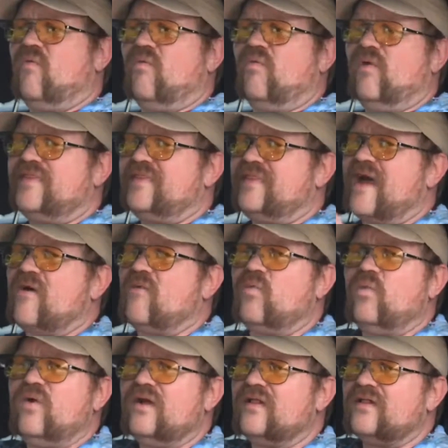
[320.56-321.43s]
What
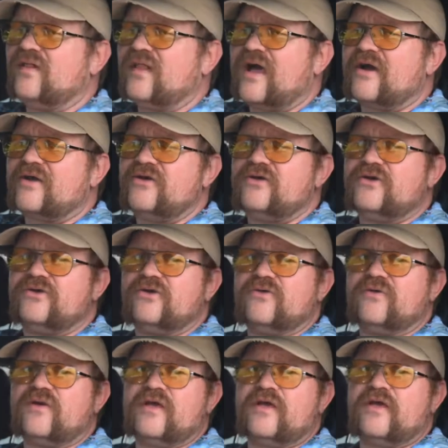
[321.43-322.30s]
that will allow you to
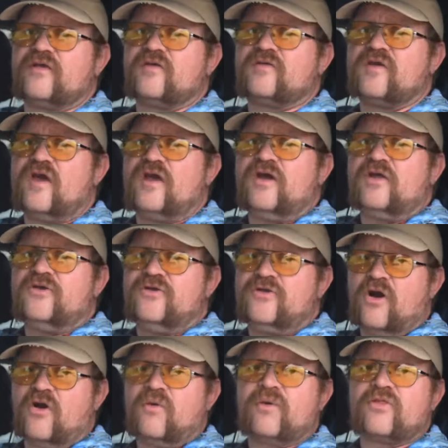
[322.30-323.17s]
do is
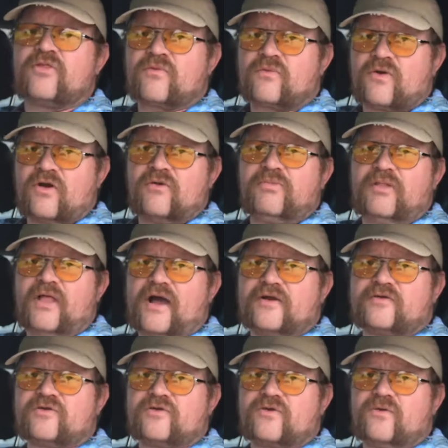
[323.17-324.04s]
know where the
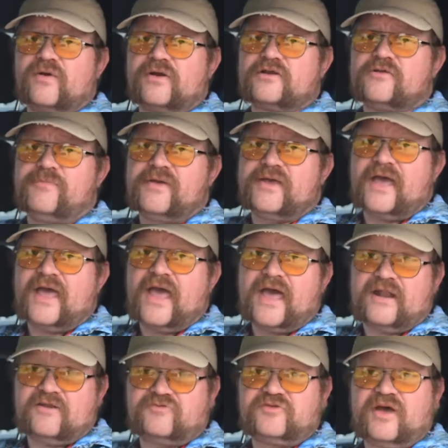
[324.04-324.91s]
roadblocks are going to be
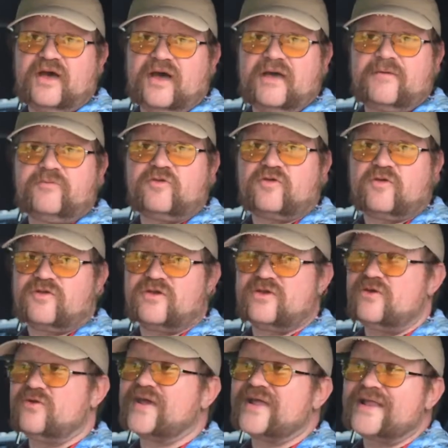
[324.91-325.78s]
ahead of time so that
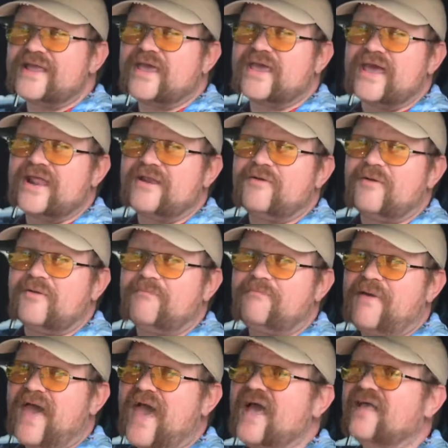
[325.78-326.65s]
you can get
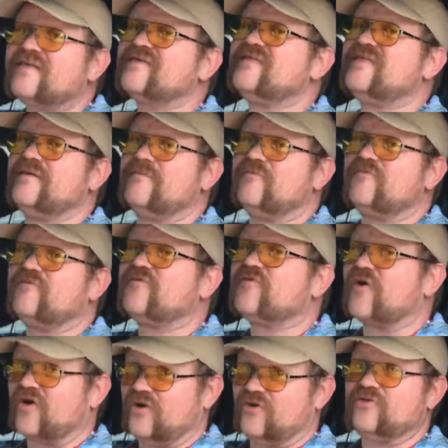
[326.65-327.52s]
past them
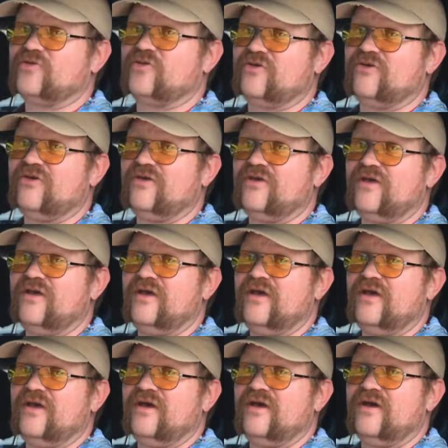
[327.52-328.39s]
first.
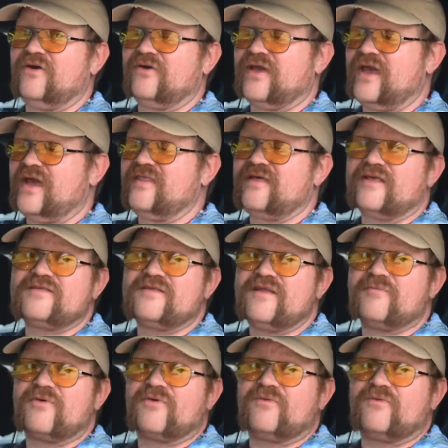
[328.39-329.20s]
Okay, that's number